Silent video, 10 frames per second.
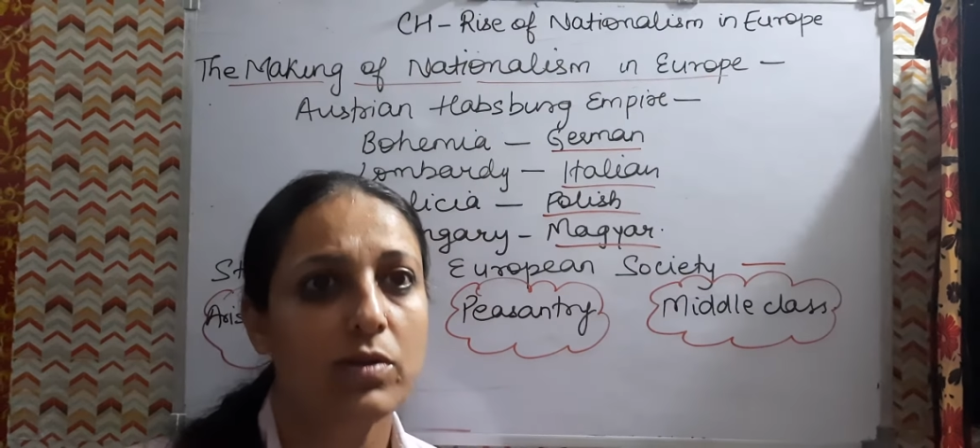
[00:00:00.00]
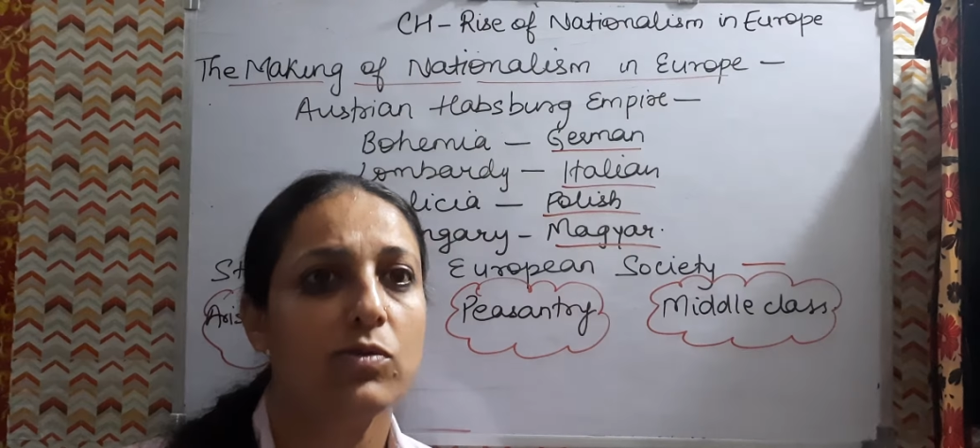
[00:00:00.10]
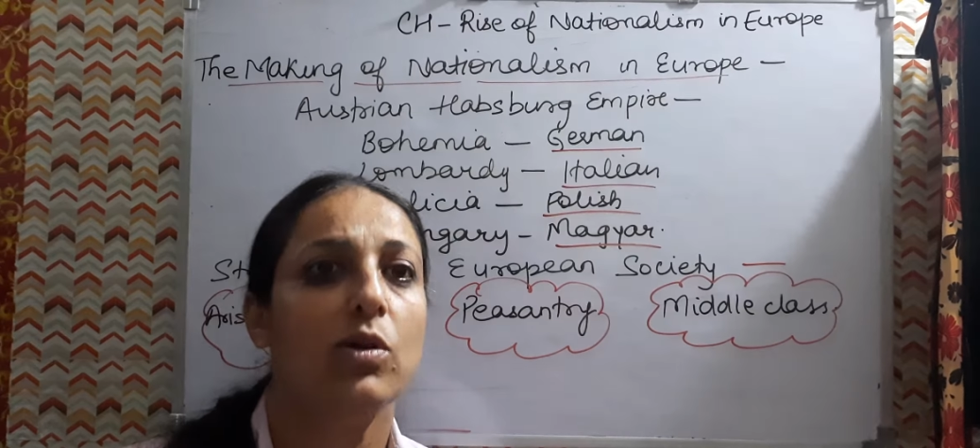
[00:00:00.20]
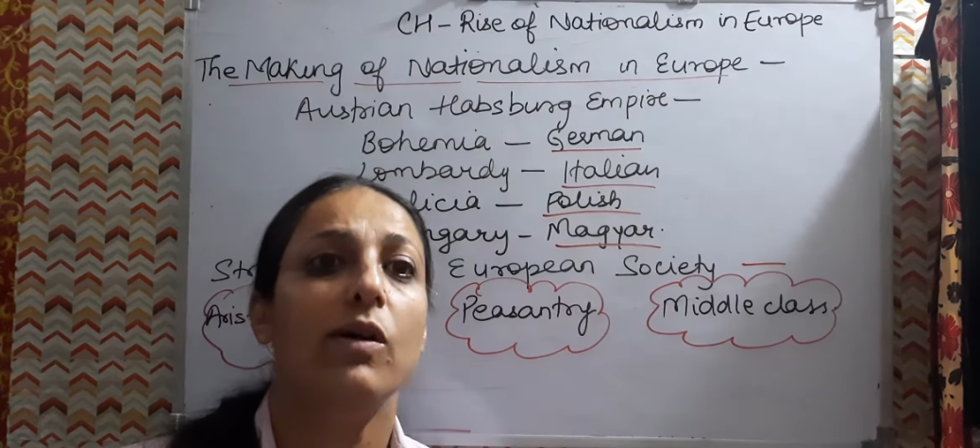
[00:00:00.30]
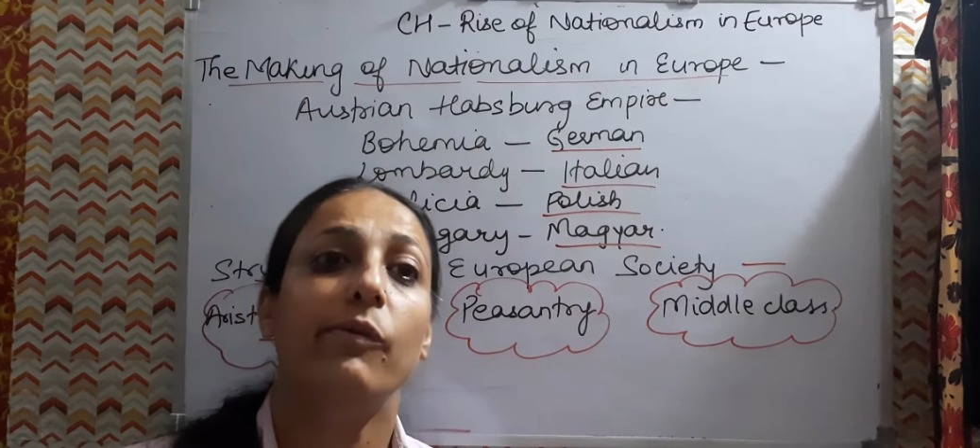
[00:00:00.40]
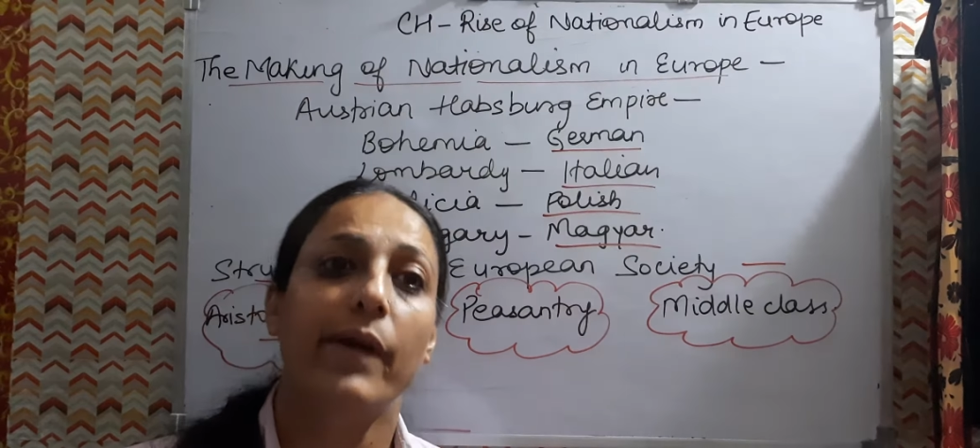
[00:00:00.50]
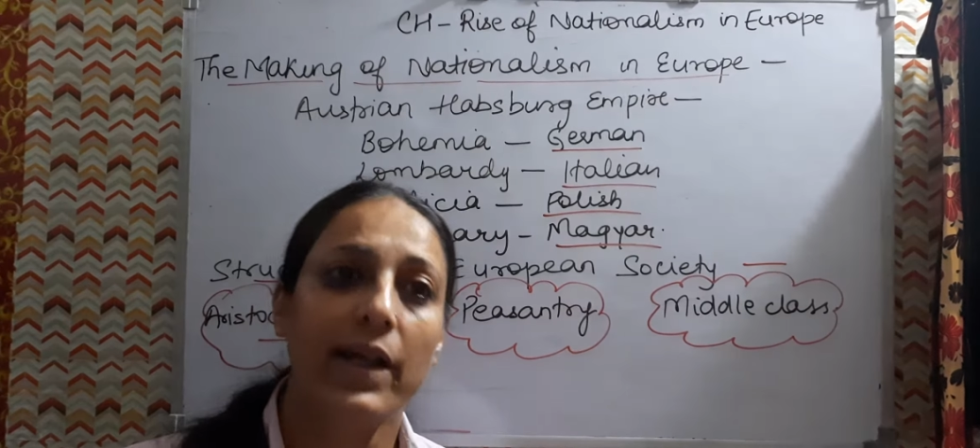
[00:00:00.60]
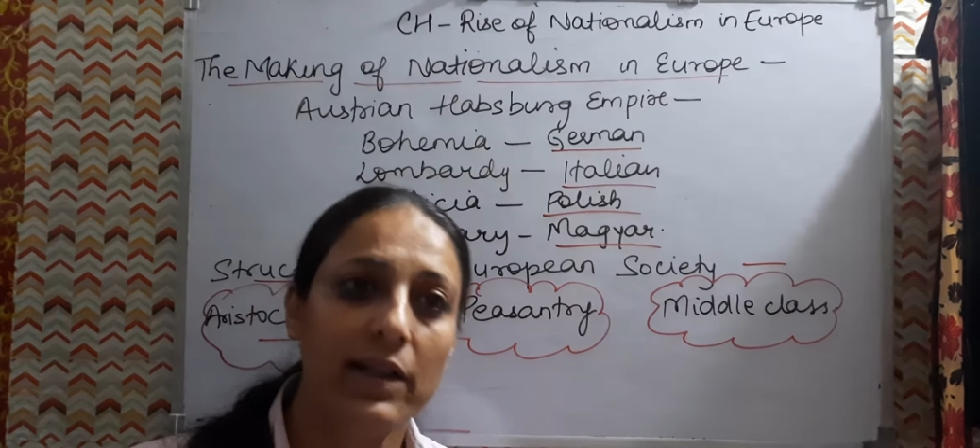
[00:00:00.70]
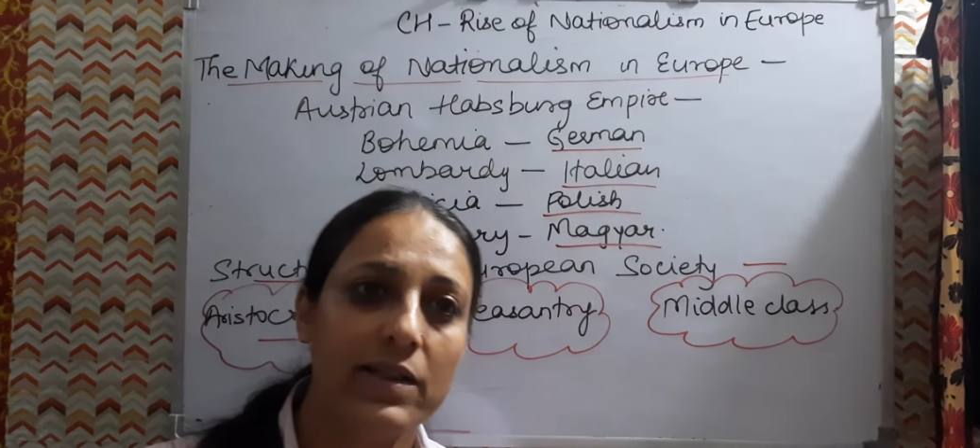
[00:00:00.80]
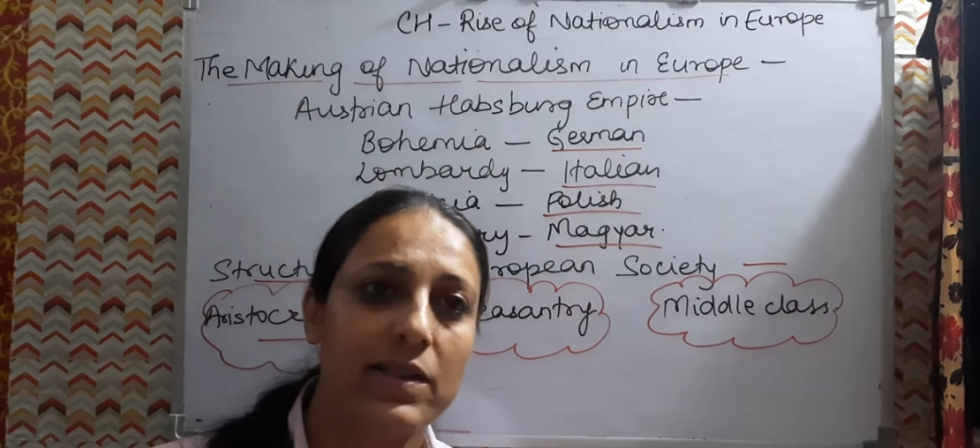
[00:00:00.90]
So
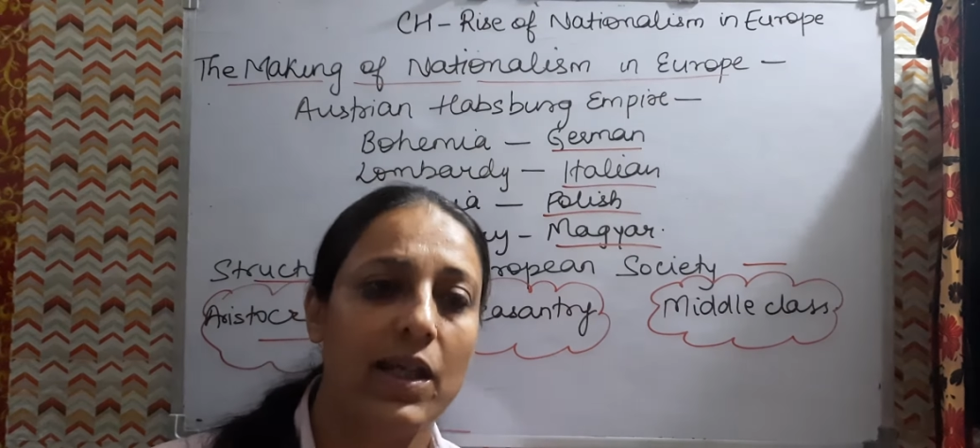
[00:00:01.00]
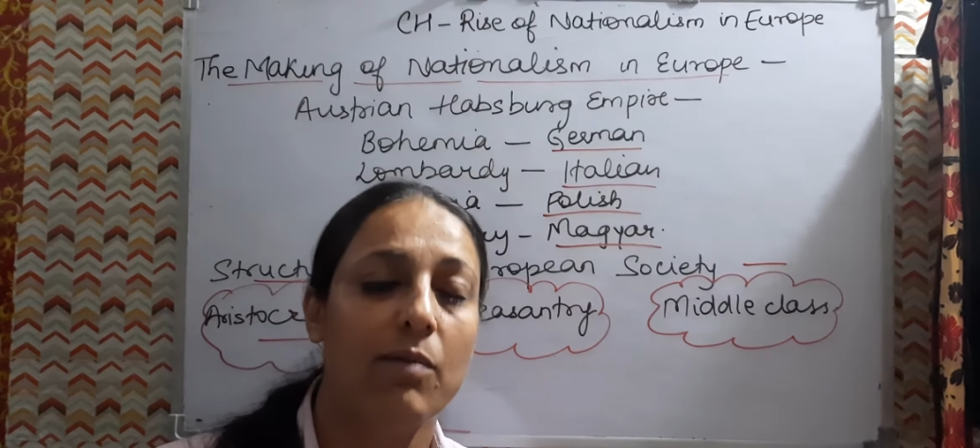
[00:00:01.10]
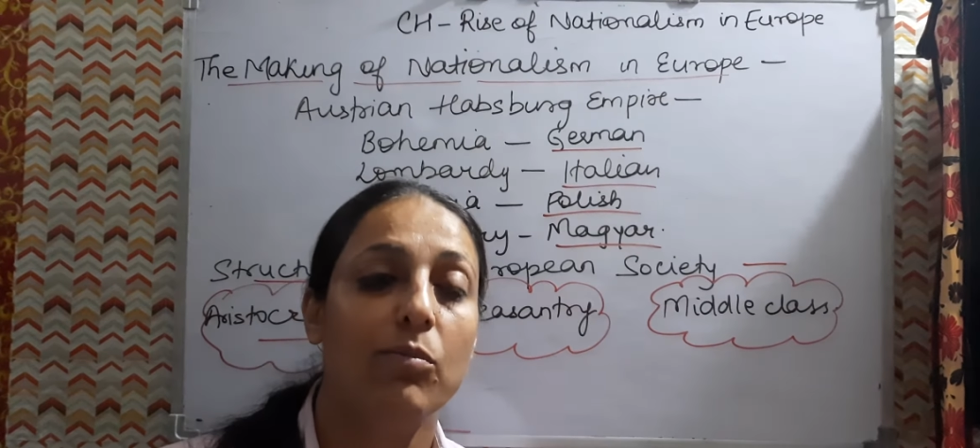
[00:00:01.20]
awareness came,